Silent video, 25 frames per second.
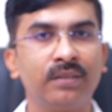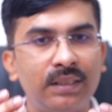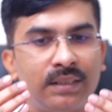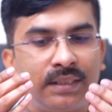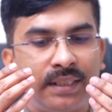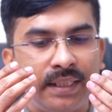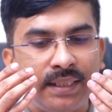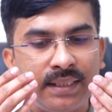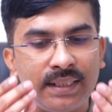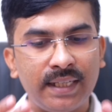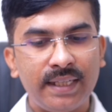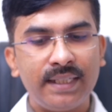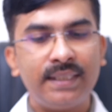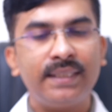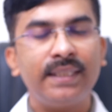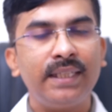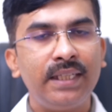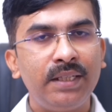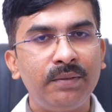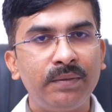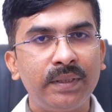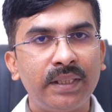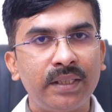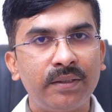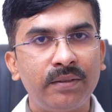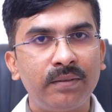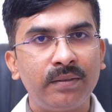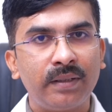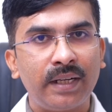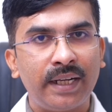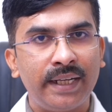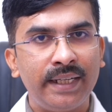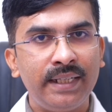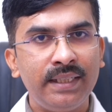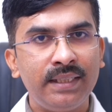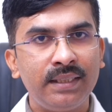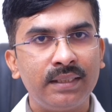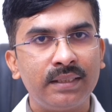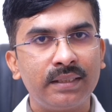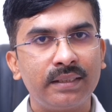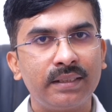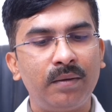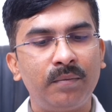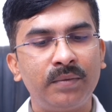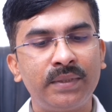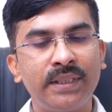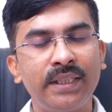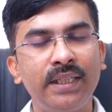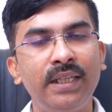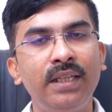Just like seeing with our eyes,
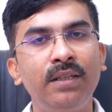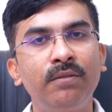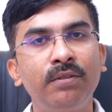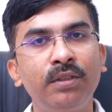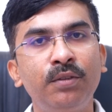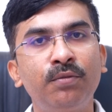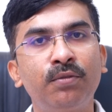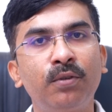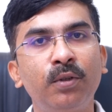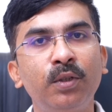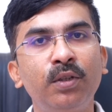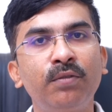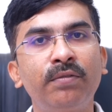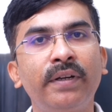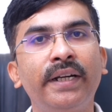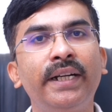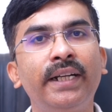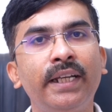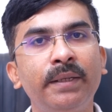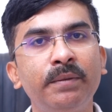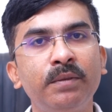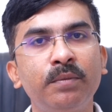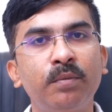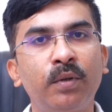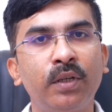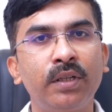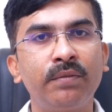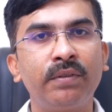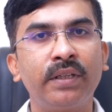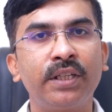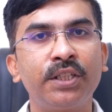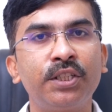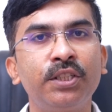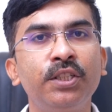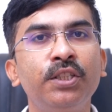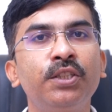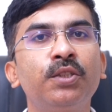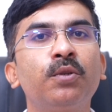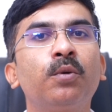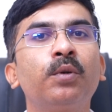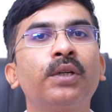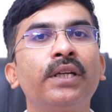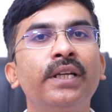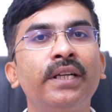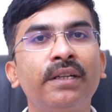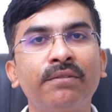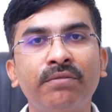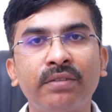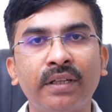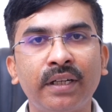seeing with four to five times modification is
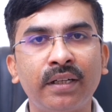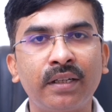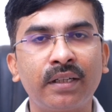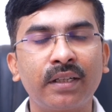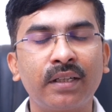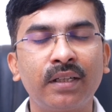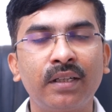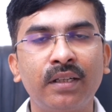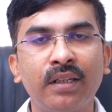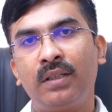totally different.